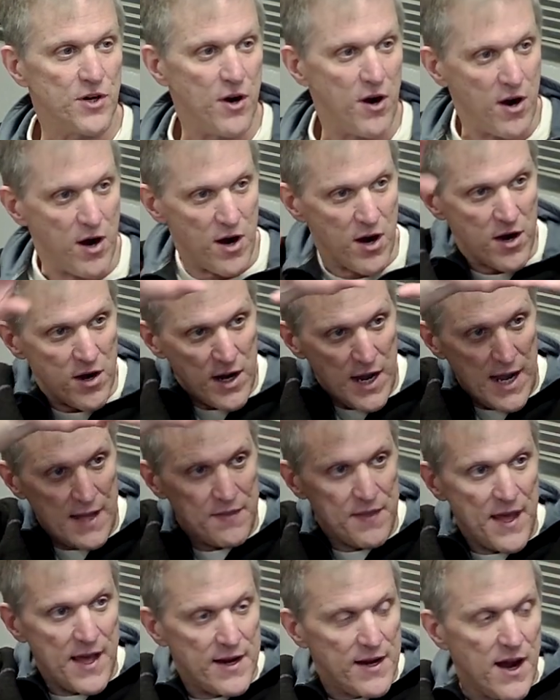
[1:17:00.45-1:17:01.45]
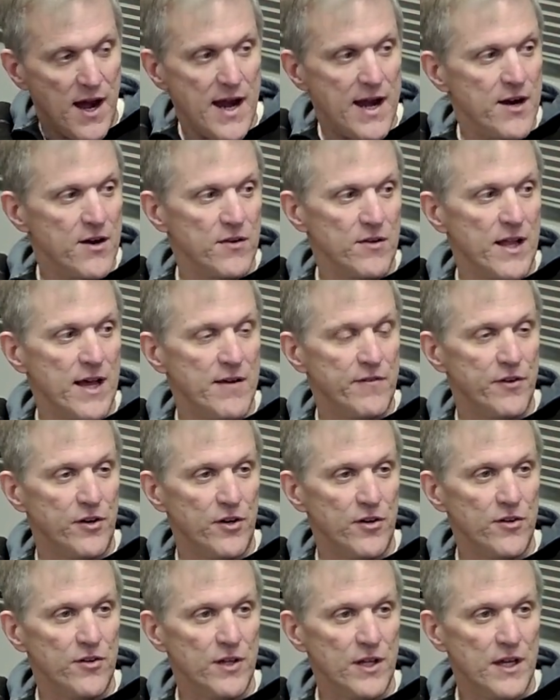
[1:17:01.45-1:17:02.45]
are at that higher
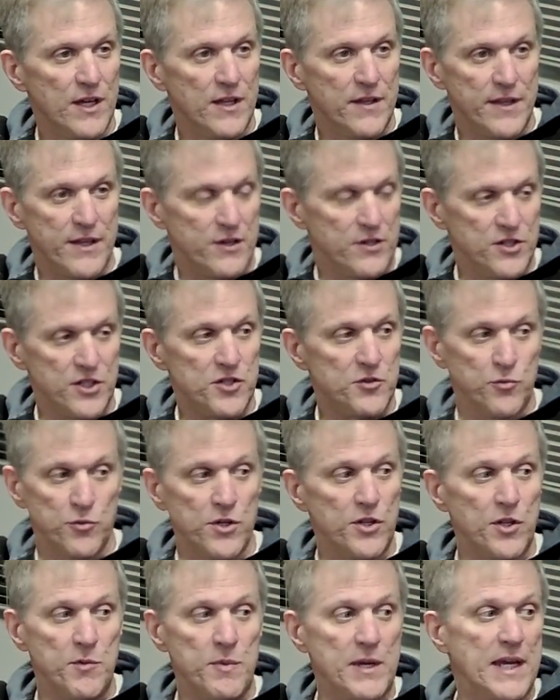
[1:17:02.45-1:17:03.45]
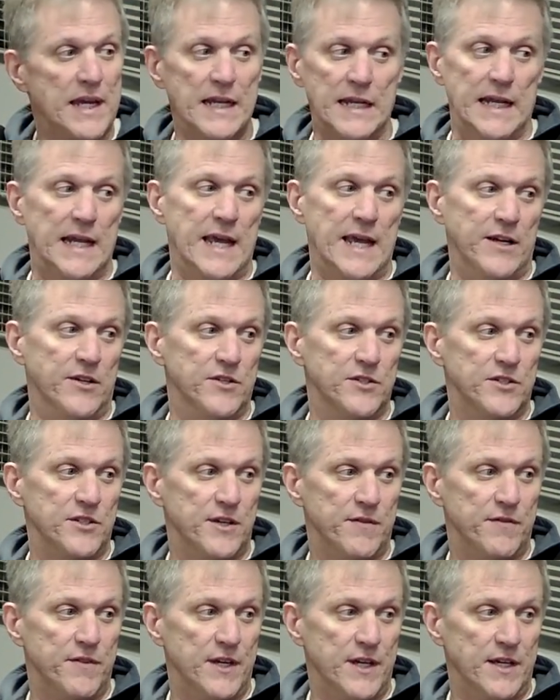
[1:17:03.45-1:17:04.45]
level that are just really big indicators
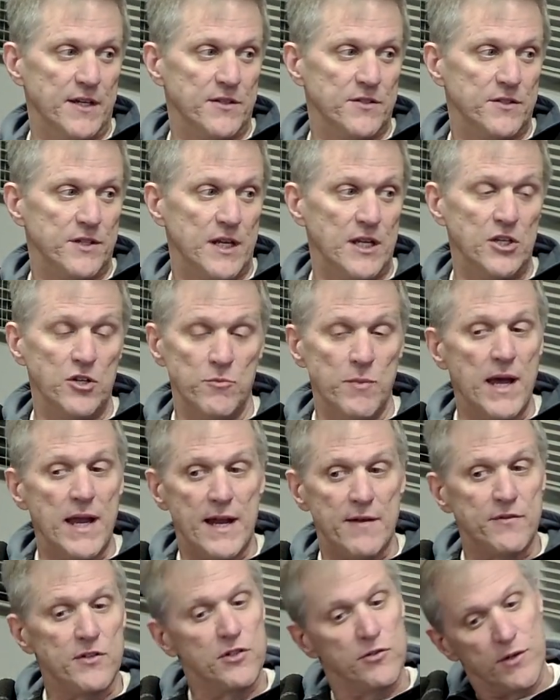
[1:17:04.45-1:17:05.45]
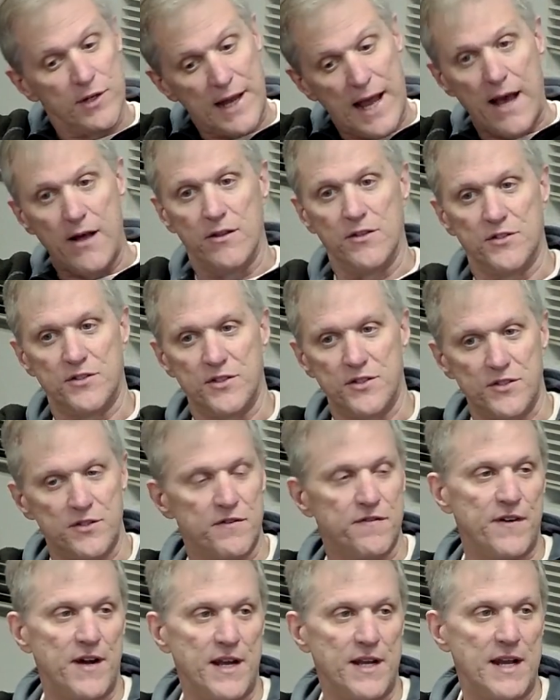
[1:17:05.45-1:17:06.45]
of things. And you might have to do analysis to
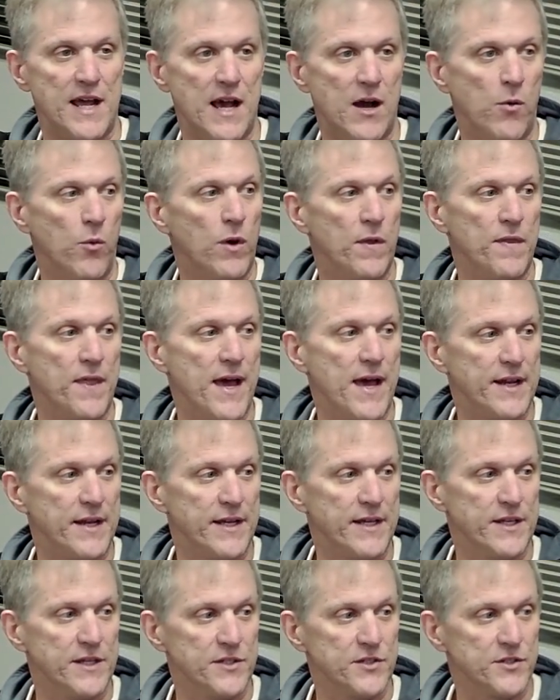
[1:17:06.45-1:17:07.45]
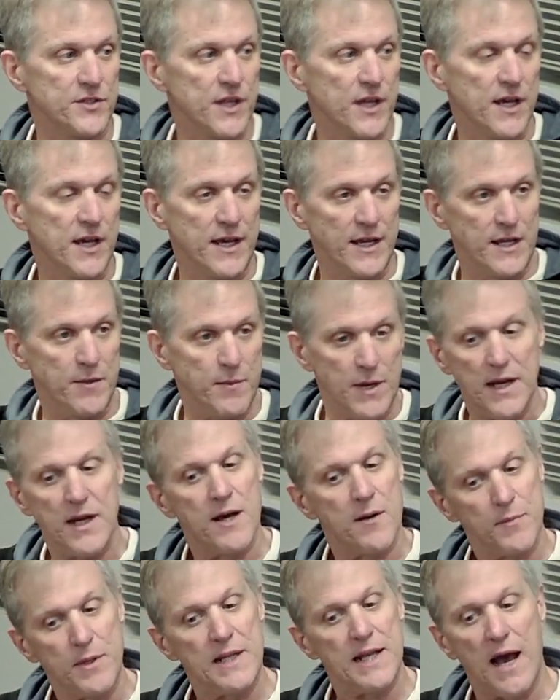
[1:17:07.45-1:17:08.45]
find out what that is. And it may
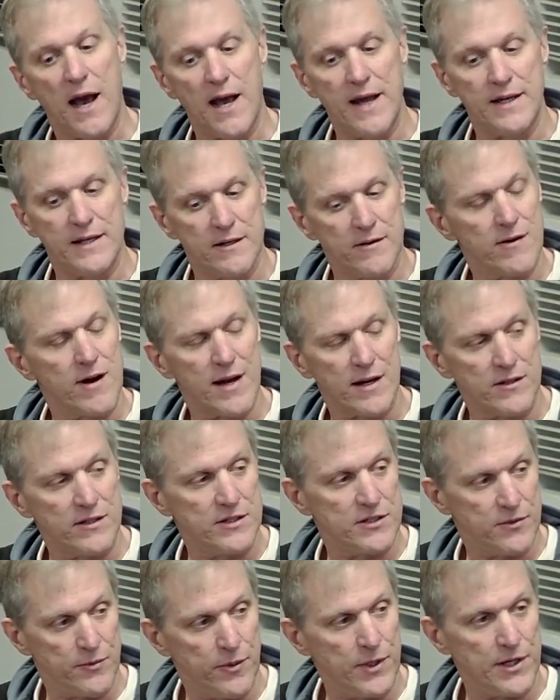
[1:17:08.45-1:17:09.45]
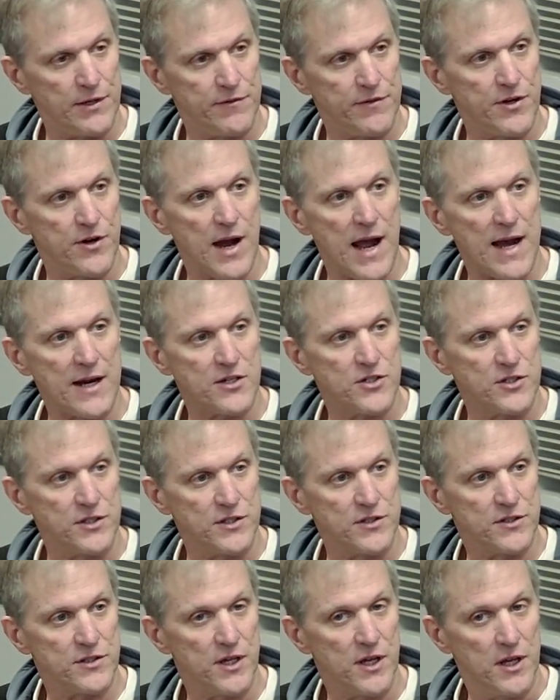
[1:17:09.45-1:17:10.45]
not be tied directly to one of your
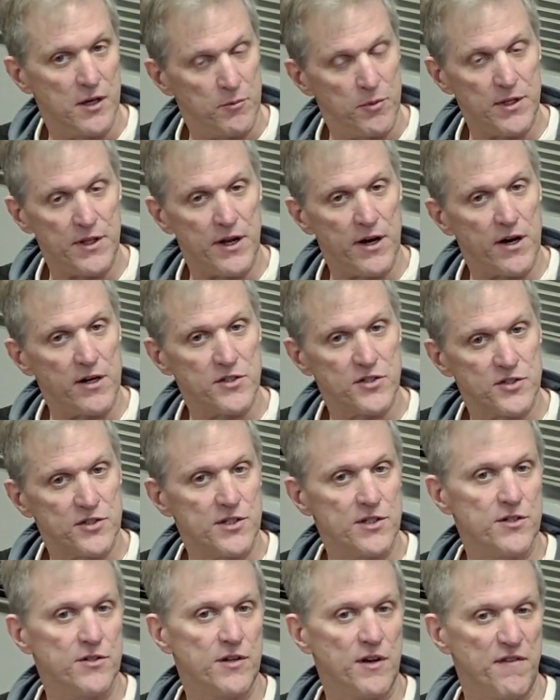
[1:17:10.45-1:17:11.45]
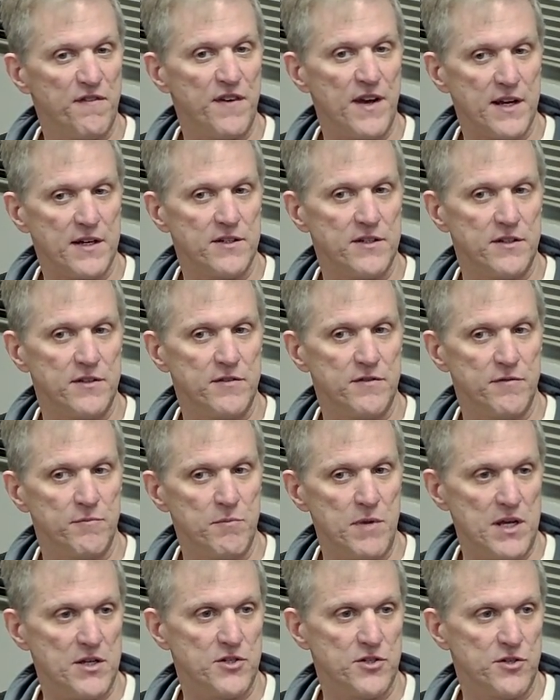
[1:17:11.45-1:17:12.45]
actions. But they are still effective
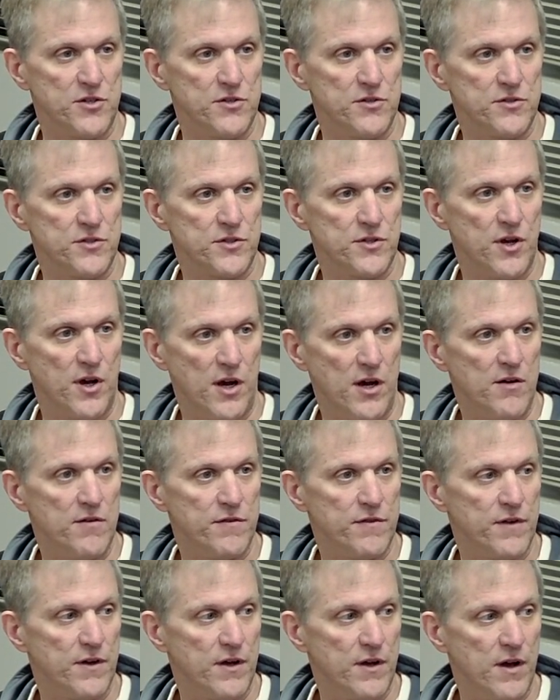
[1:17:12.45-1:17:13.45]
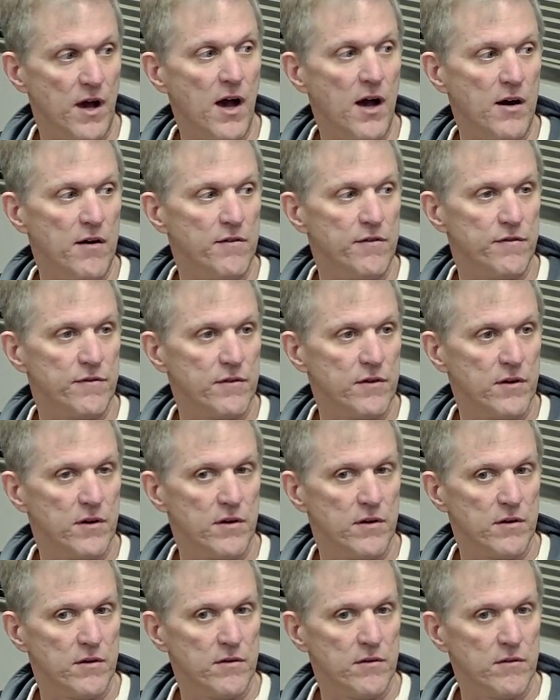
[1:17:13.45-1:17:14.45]
measures of
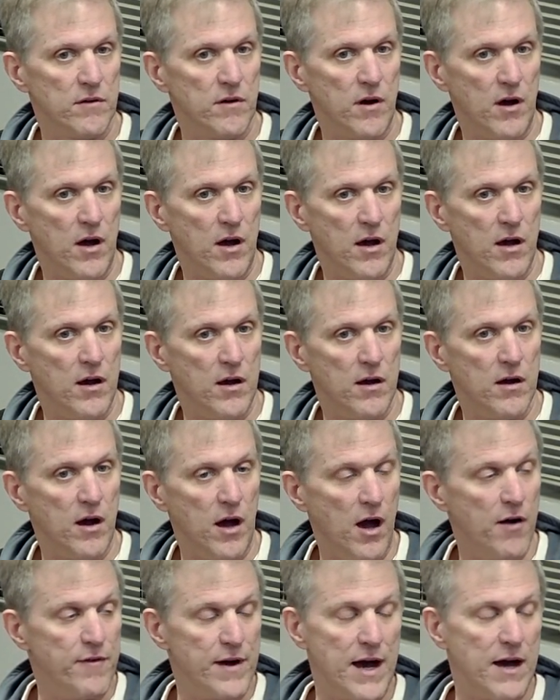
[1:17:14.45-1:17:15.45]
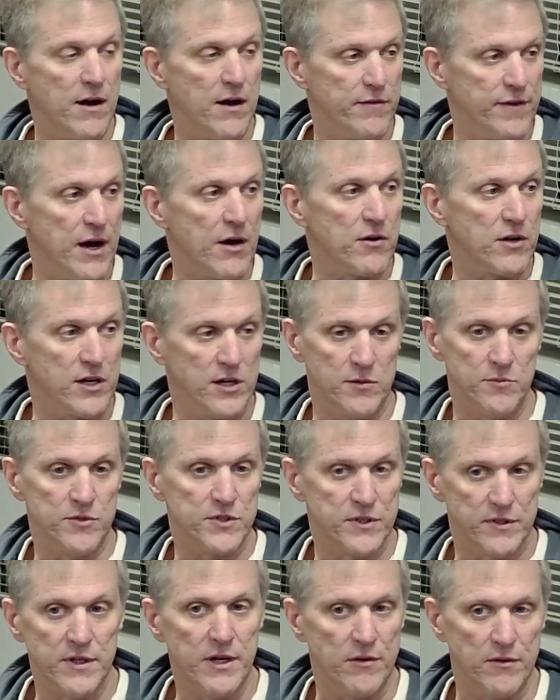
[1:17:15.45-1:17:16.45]
outcomes.
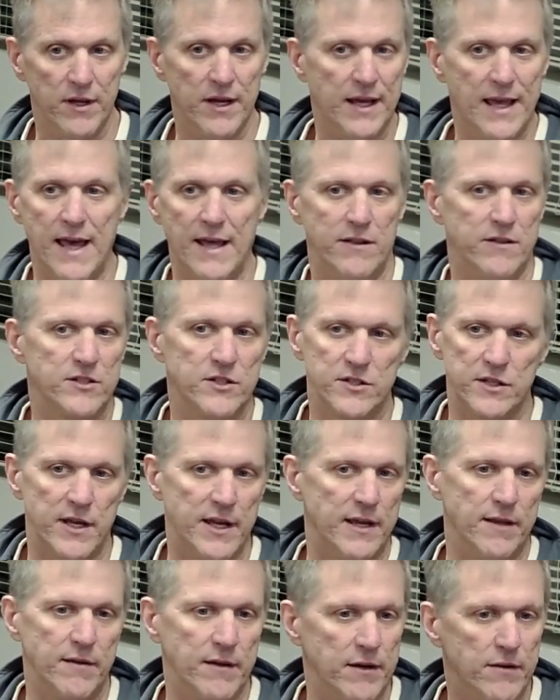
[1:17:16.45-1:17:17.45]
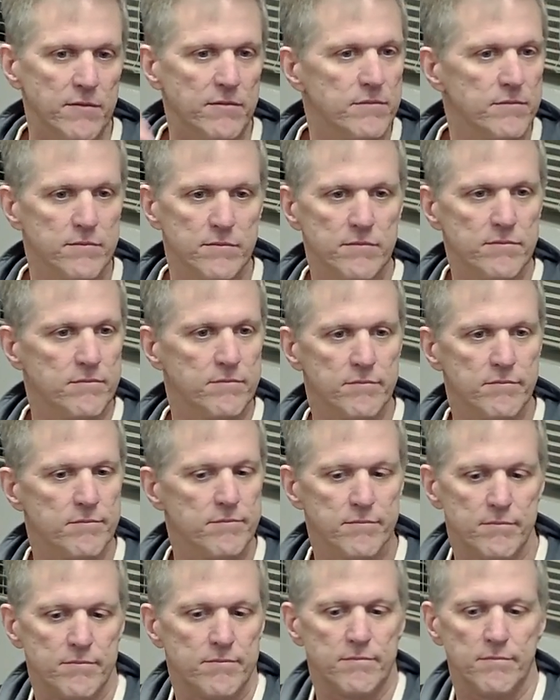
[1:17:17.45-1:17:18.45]
You know, again, just like, you know,
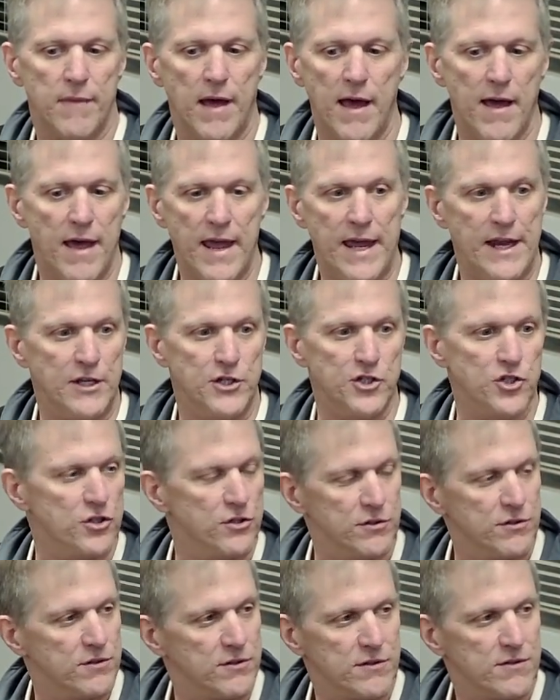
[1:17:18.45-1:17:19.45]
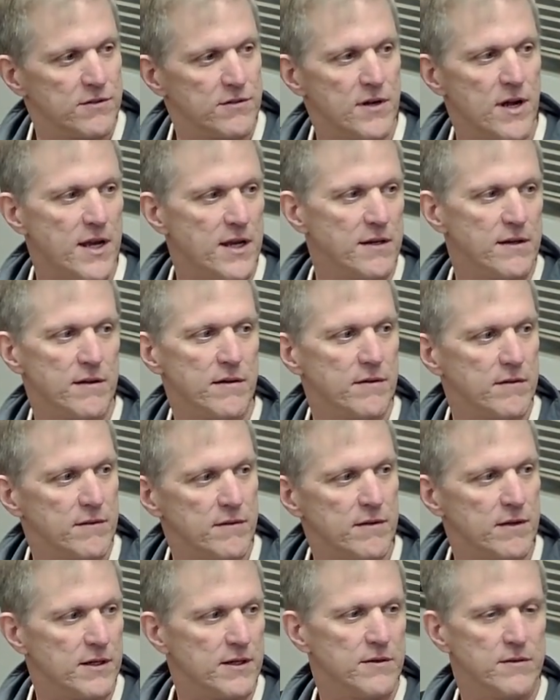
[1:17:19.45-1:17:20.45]
age, right?
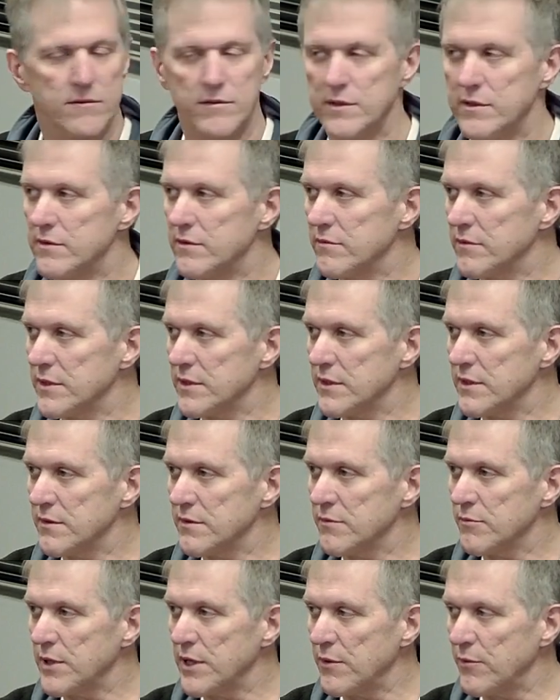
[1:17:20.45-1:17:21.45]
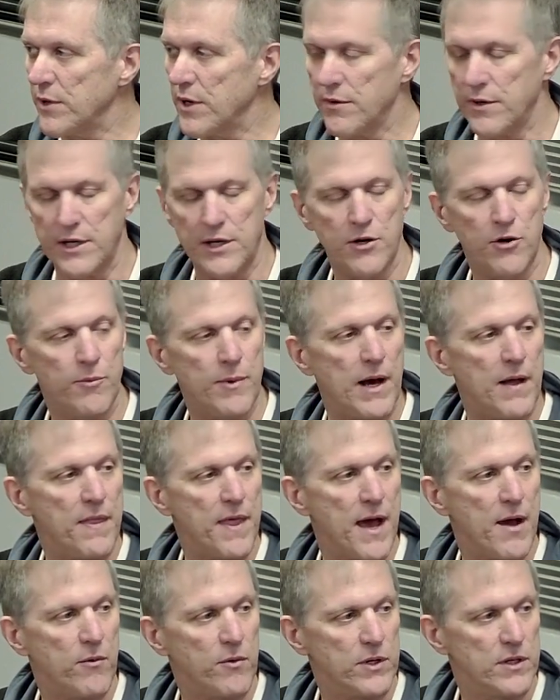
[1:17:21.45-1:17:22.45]
You know, we already know about
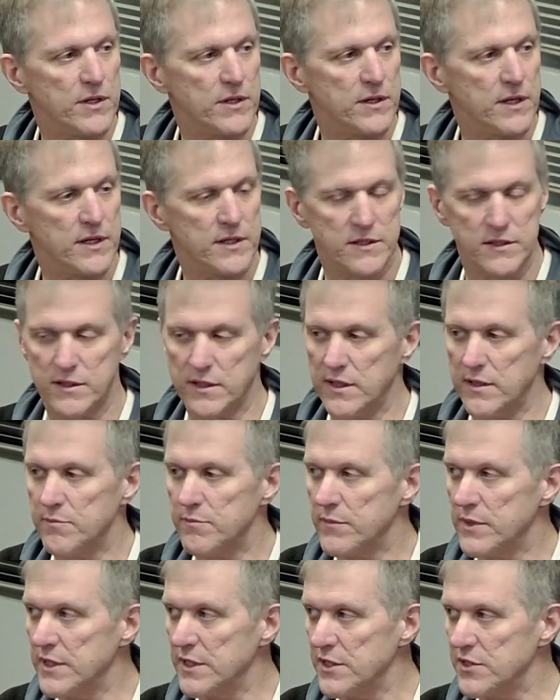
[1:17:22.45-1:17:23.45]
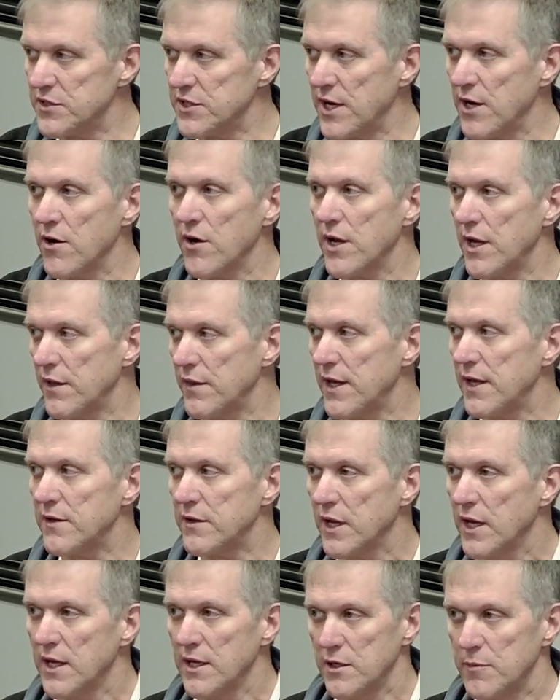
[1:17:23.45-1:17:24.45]
that one. That in this area that
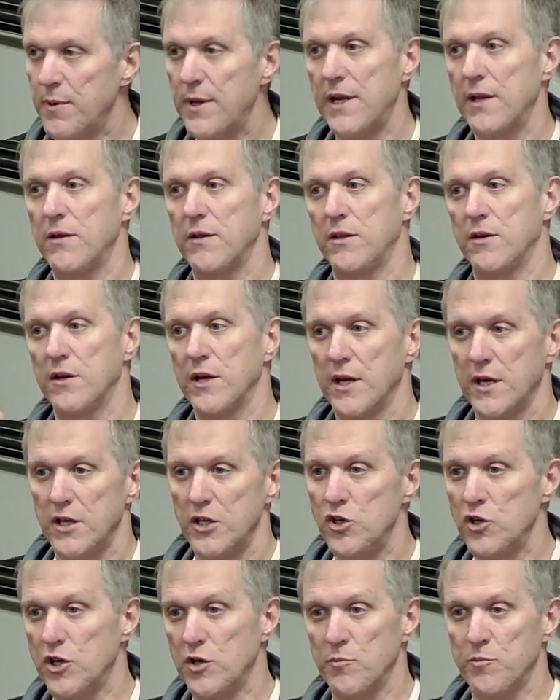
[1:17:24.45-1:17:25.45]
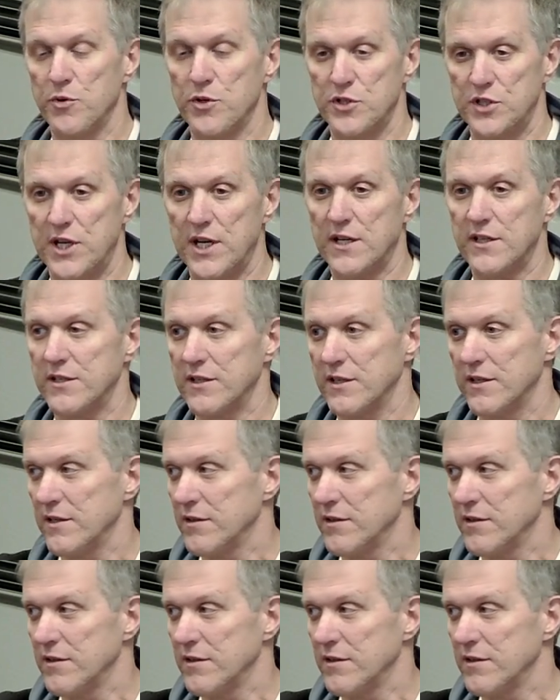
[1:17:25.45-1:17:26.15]
depending, that you can predict